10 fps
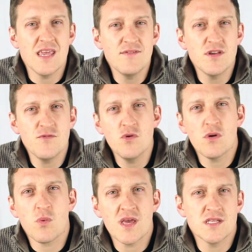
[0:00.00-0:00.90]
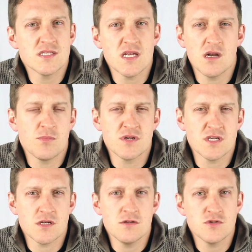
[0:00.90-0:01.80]
Even if you are waitlisted at a
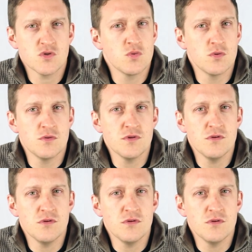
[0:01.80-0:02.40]
particular school,